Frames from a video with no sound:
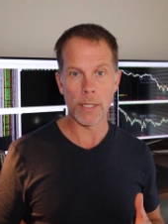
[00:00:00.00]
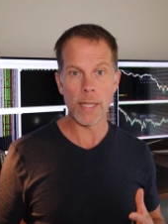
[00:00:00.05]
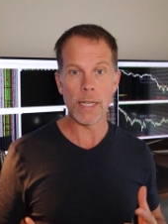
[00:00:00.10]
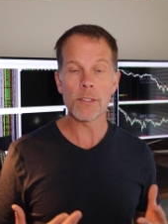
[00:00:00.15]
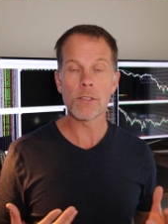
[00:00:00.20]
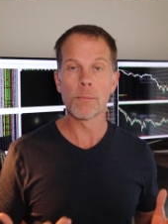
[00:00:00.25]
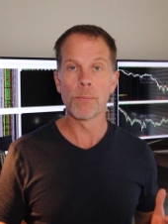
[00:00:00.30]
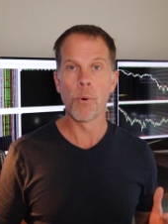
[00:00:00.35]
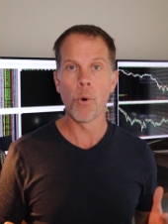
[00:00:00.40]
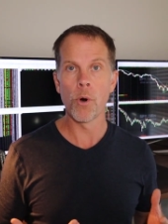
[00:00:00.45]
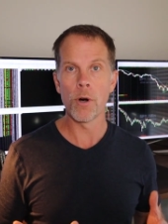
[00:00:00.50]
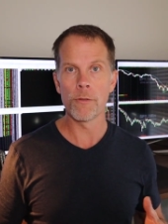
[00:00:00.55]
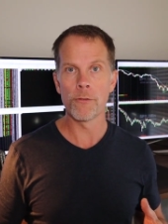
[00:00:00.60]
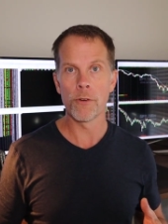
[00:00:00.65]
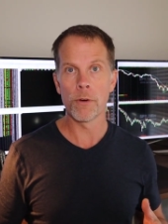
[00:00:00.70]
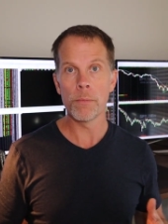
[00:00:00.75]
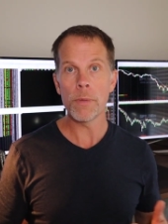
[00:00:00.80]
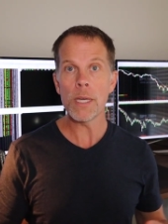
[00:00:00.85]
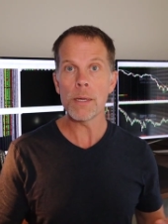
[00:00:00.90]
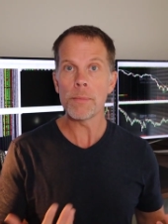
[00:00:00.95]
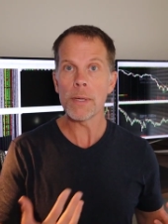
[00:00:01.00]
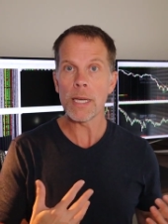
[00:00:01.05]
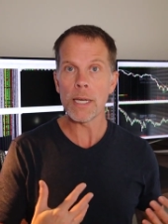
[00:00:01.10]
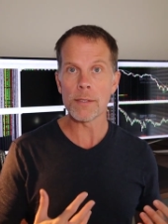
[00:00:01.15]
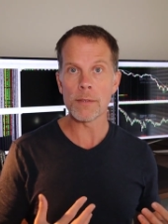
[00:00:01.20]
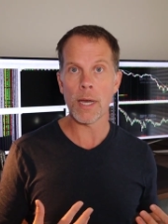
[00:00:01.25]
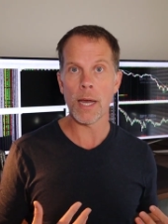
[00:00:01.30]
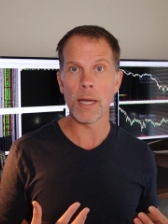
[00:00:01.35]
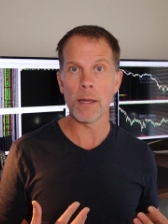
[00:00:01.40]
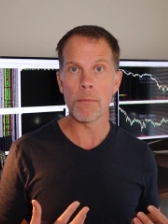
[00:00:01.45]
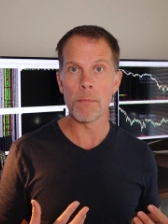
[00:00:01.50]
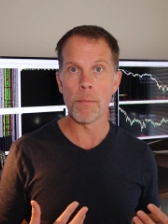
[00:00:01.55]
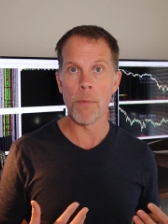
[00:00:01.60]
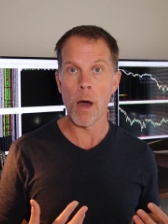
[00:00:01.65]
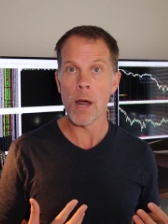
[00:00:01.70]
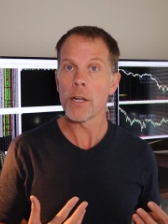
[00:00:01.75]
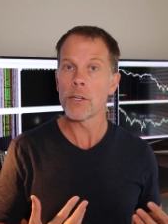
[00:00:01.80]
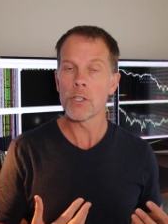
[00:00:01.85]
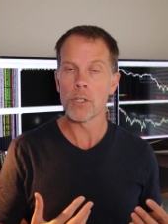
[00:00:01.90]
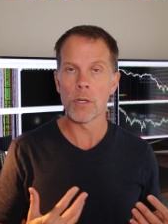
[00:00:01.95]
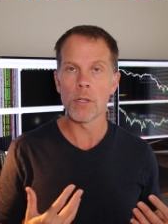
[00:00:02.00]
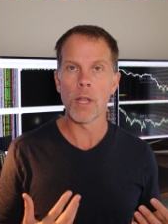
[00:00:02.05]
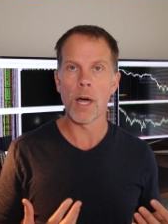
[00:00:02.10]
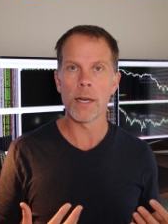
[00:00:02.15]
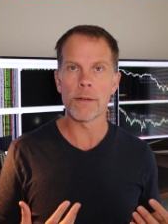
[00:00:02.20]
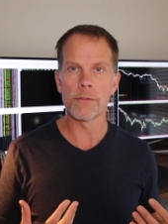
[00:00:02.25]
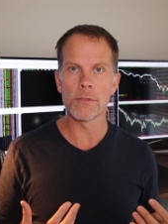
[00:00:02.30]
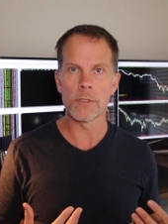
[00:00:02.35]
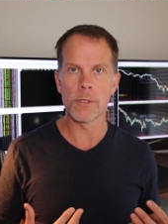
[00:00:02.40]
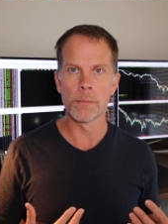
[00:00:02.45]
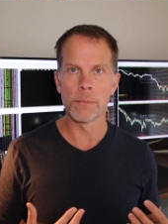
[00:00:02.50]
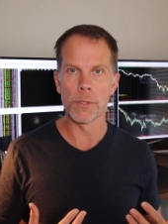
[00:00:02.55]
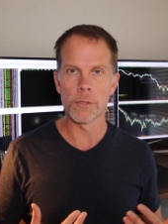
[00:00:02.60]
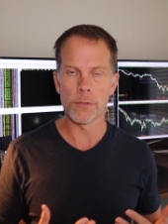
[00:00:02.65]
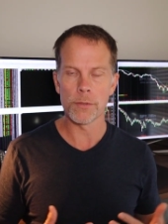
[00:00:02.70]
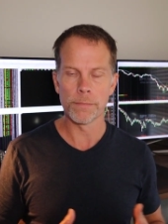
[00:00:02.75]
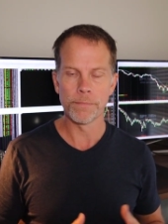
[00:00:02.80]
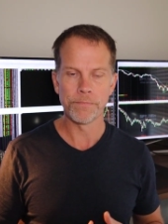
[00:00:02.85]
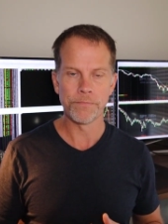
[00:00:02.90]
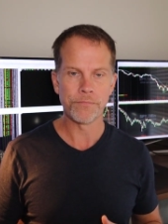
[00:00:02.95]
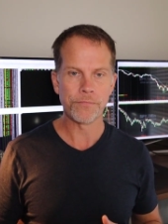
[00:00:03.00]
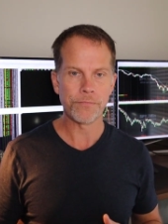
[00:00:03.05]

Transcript: And that's important for me because I monitor a lot of symbols.